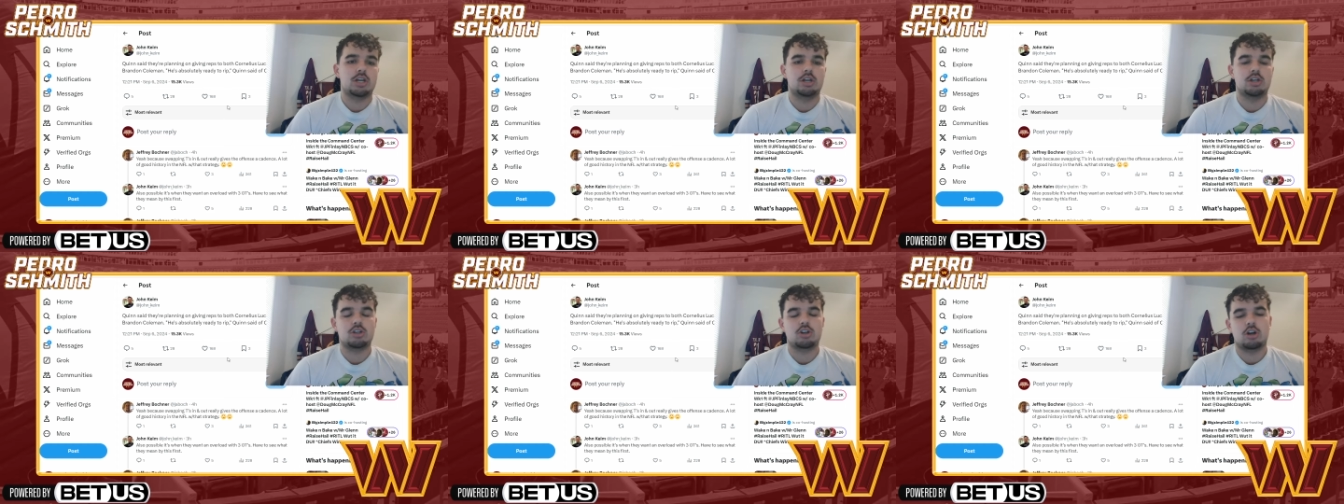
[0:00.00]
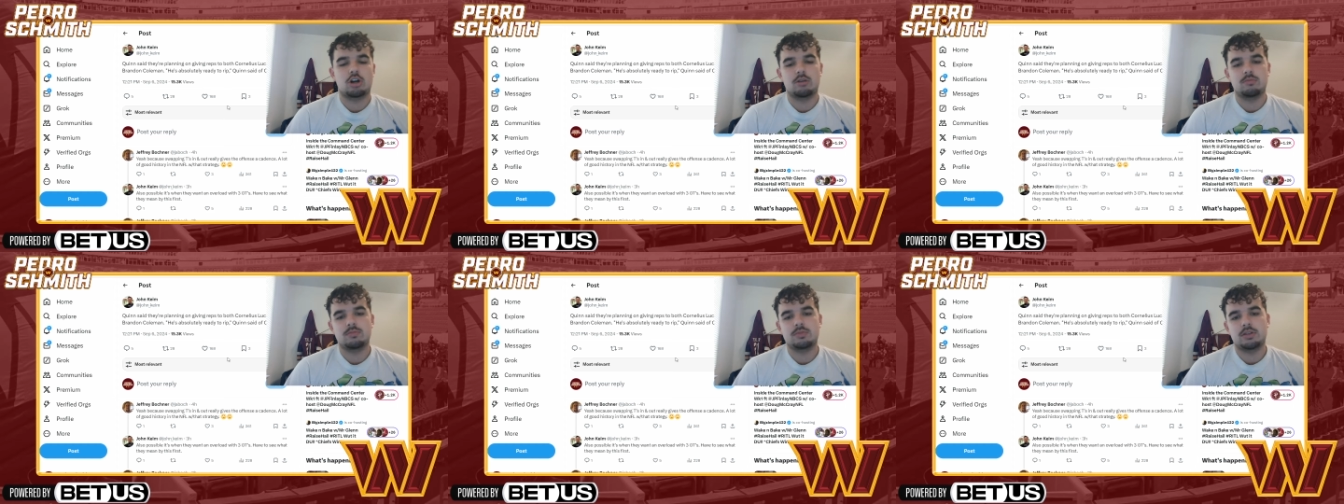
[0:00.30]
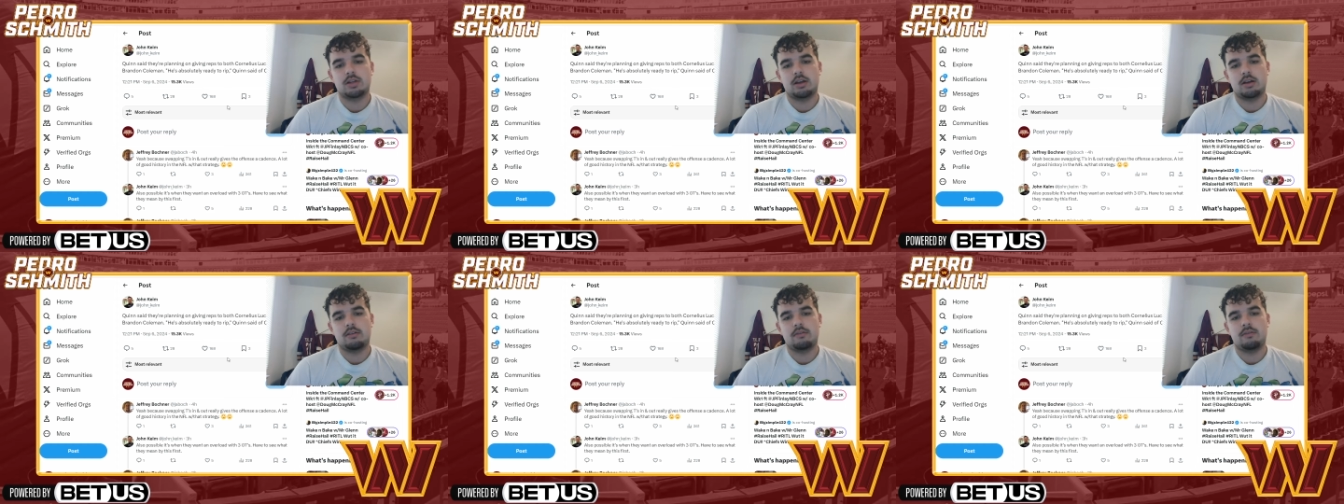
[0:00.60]
in terms
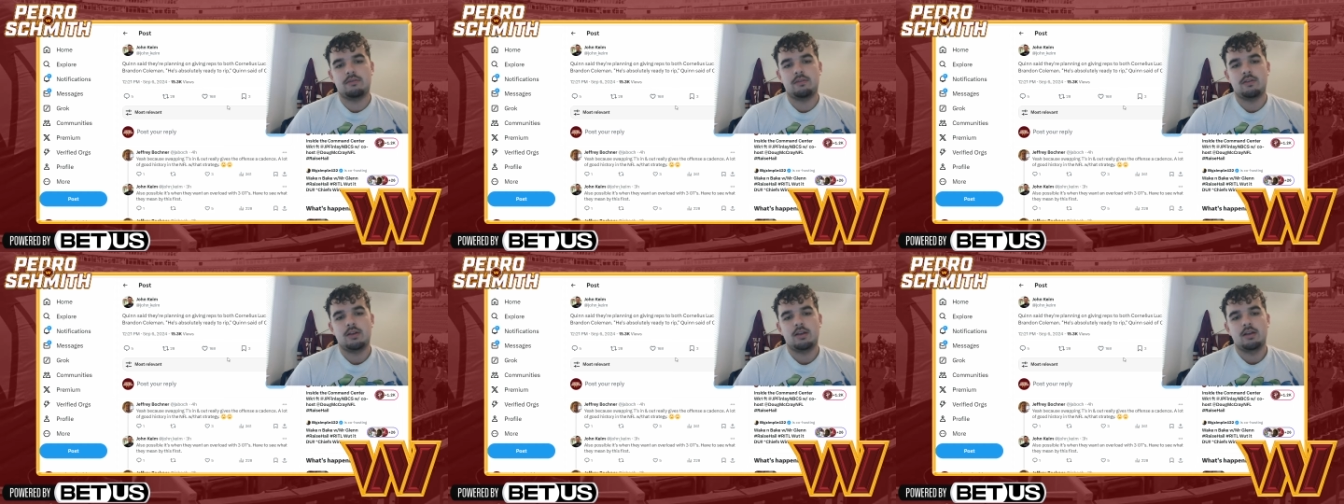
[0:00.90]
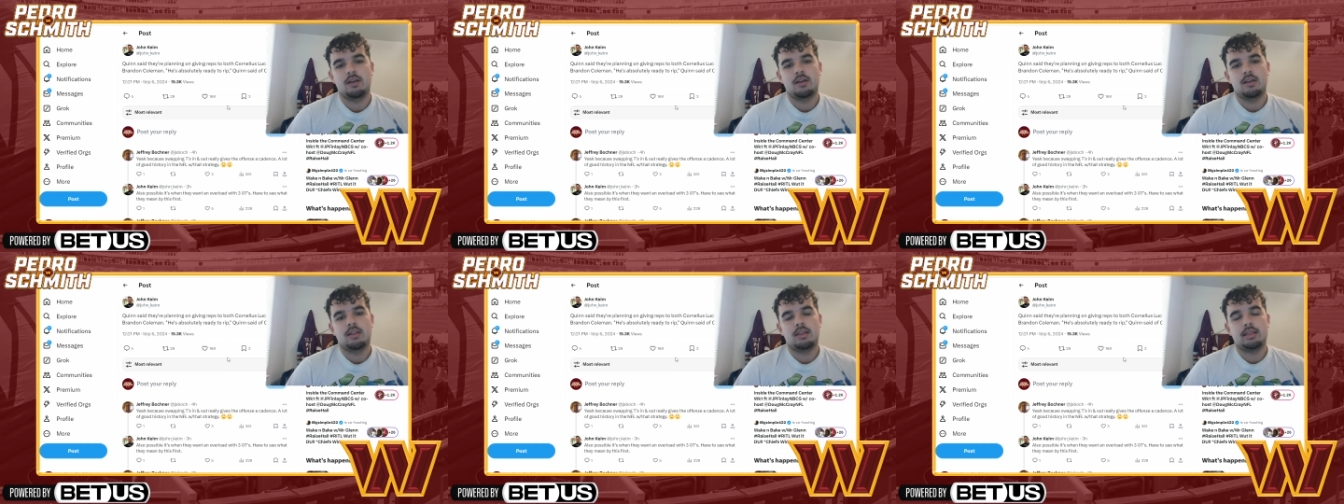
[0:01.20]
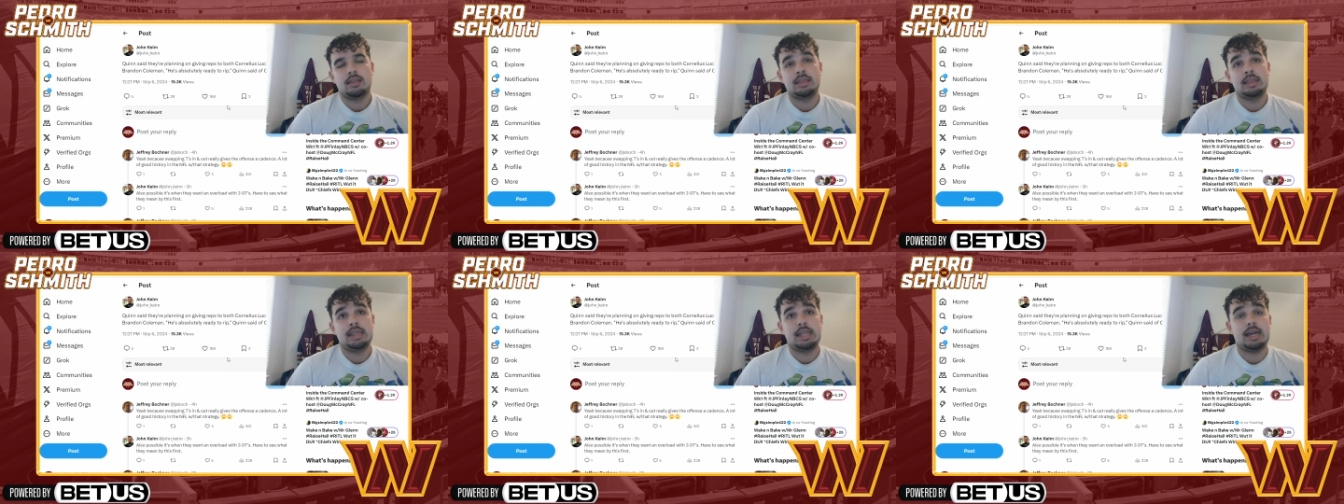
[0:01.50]
of
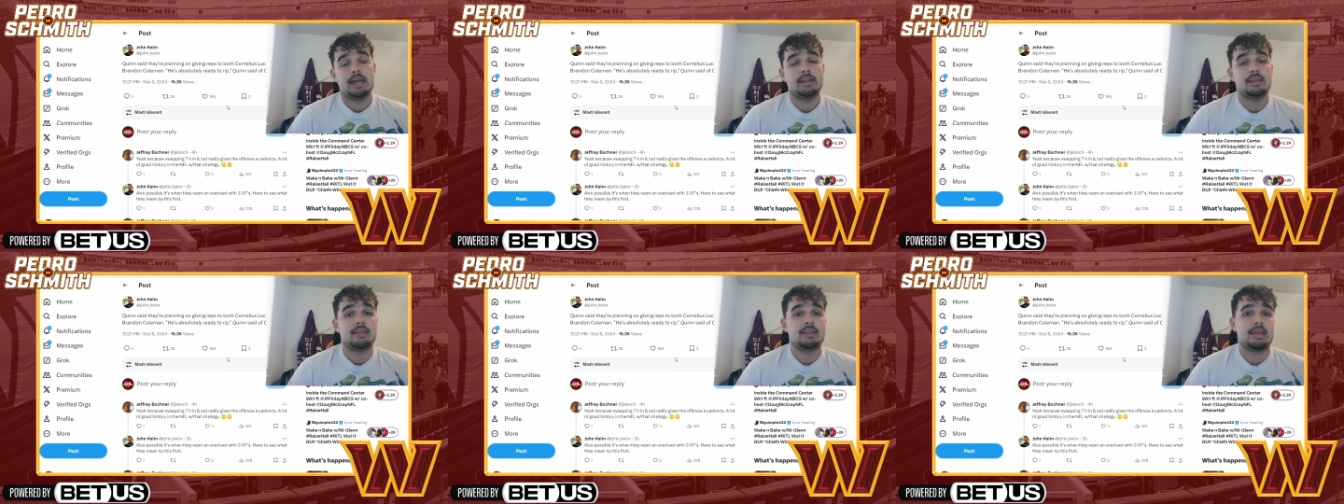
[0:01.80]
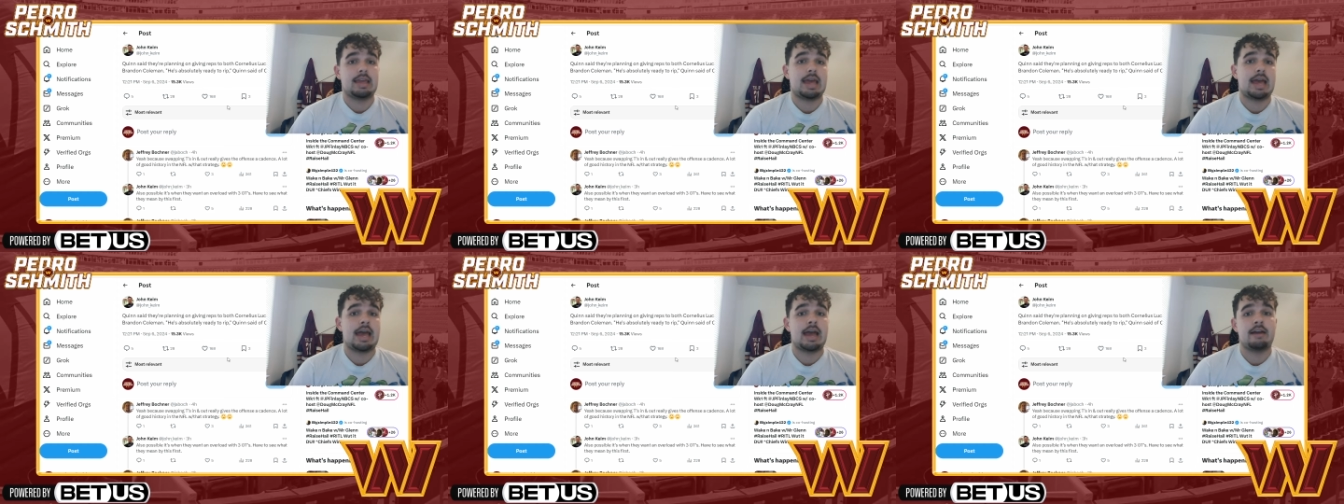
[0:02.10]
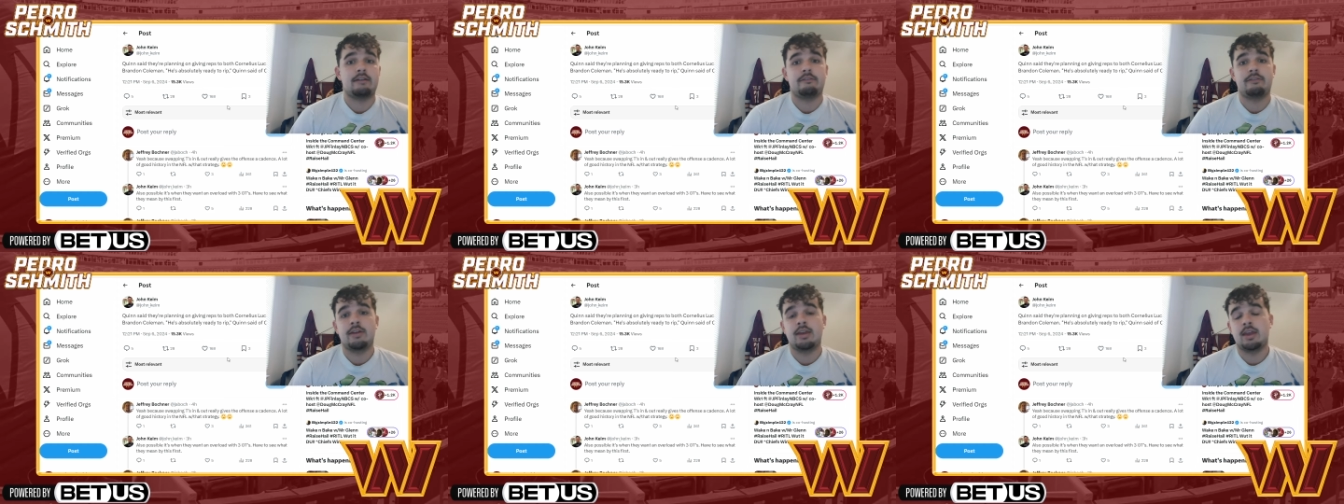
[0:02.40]
let's
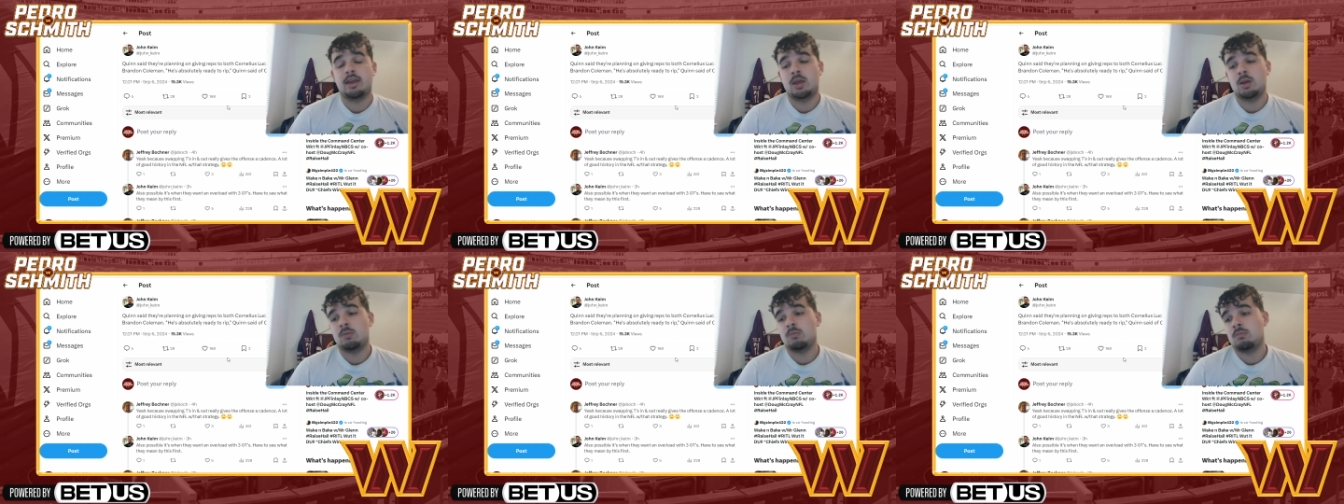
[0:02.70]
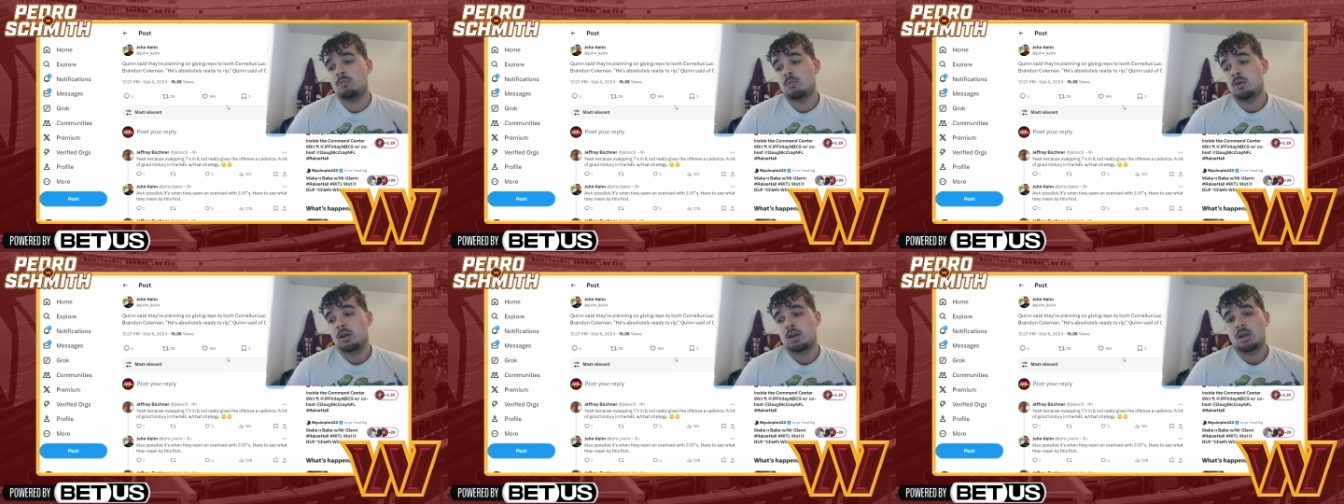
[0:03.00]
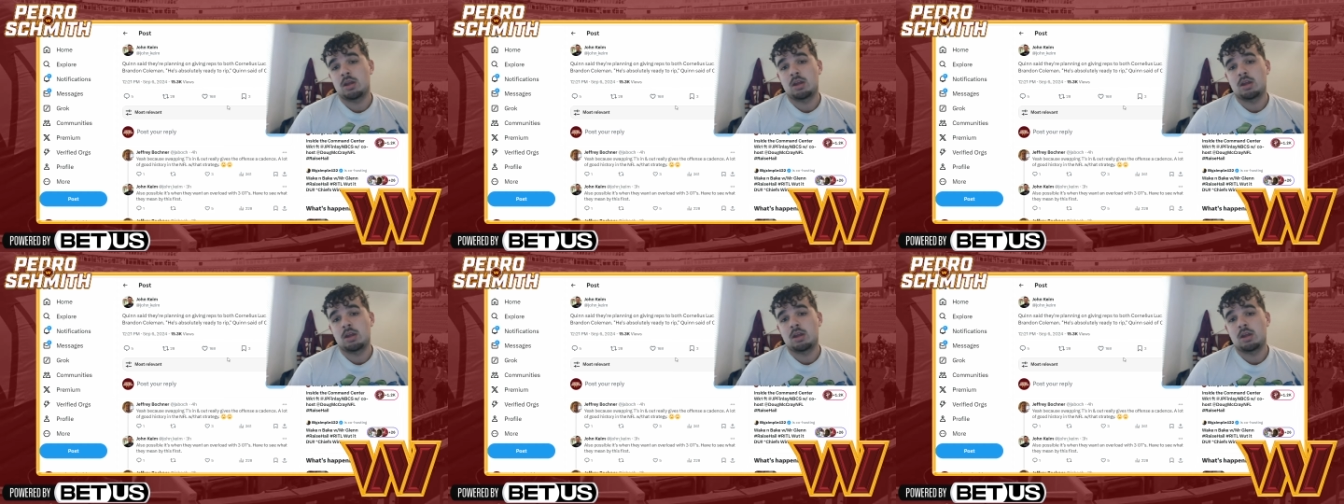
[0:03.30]
have him